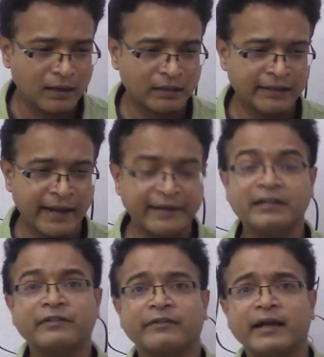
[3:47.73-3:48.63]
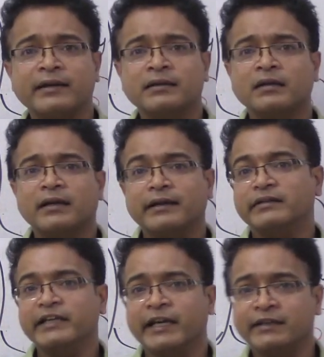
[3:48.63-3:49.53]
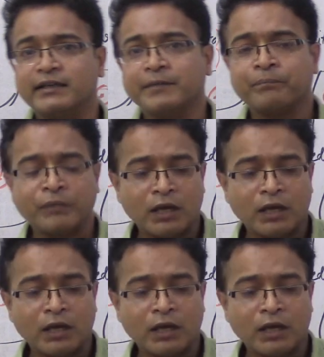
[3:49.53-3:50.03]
they identified DNA.